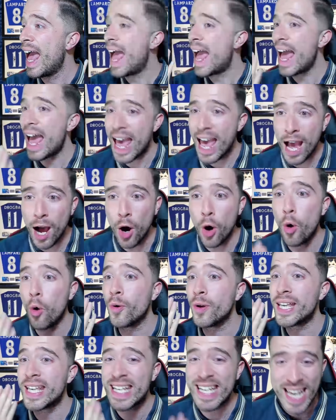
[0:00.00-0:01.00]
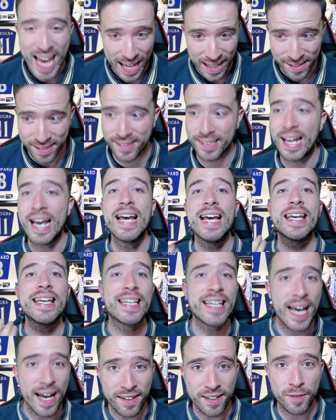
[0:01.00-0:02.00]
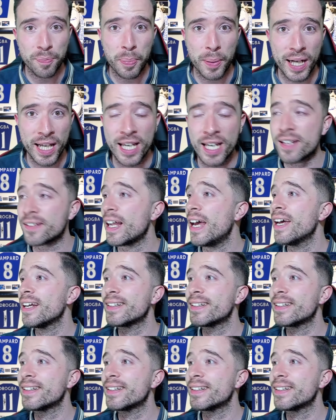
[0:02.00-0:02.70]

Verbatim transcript: Hell yes. Yes, please.